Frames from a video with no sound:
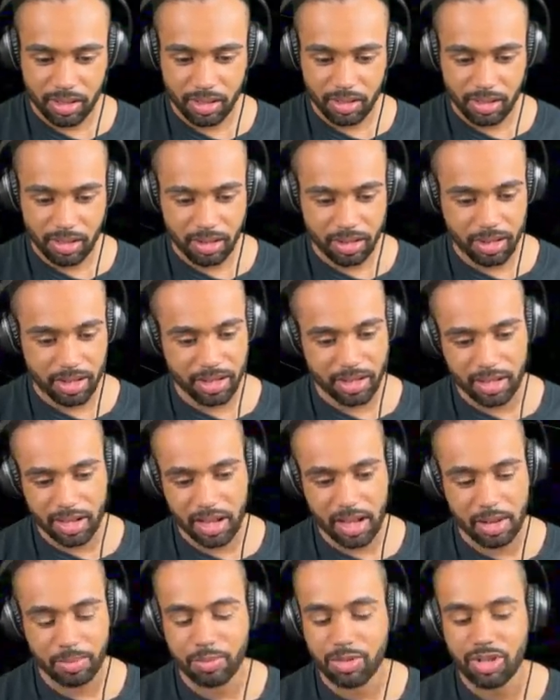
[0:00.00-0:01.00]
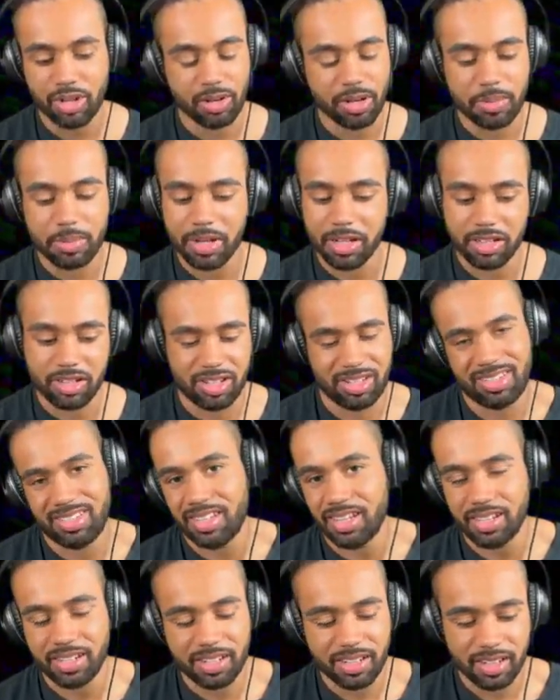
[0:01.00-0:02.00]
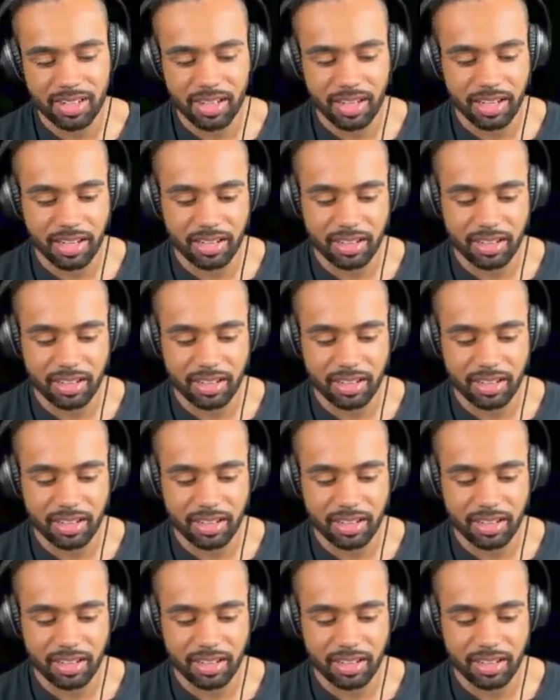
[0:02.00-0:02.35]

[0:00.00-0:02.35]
Like, I'm sorry, but it just did. Like,